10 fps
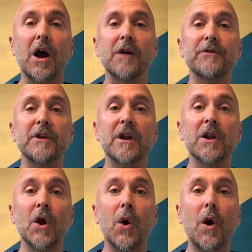of the
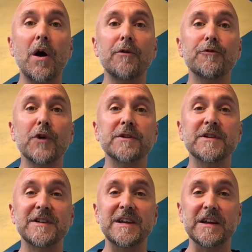lower
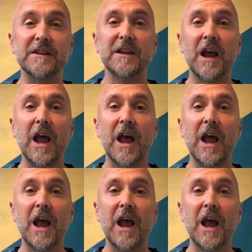front teeth.